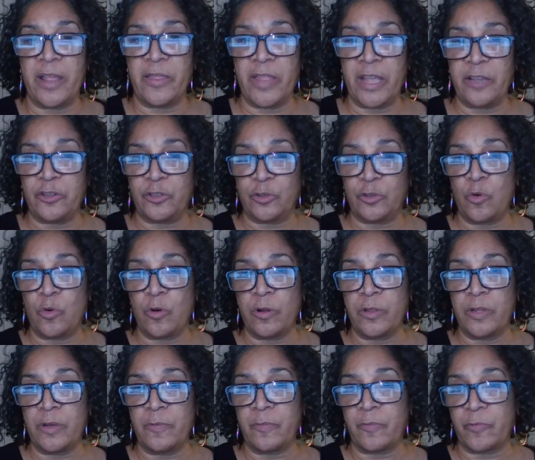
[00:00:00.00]
and they
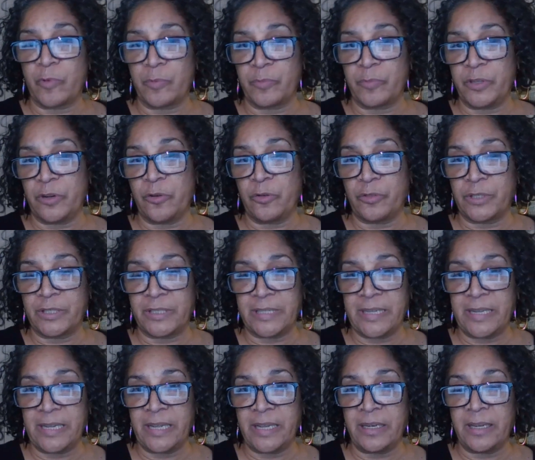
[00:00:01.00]
score them from 0 to
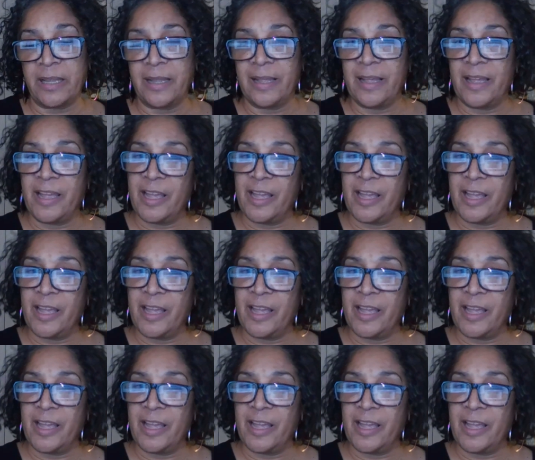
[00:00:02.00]
10.